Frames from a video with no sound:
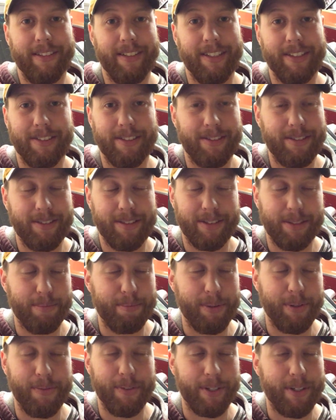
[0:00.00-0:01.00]
It's it's a
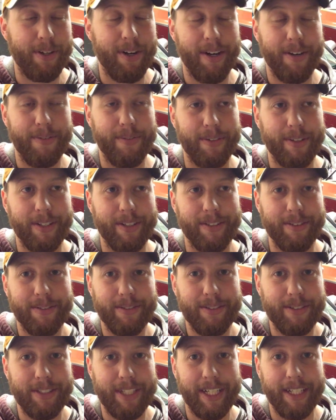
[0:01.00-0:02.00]
perfect car for
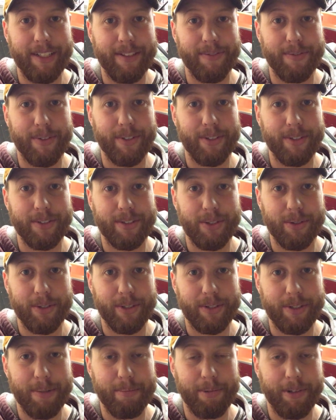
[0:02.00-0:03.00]
taking for a
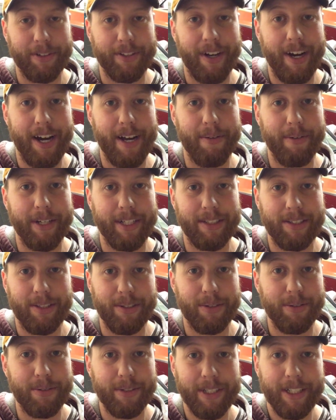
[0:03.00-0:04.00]
short trip on the highway
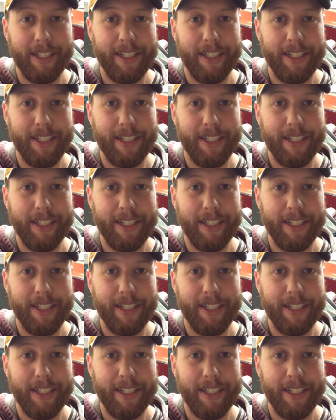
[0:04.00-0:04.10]
too,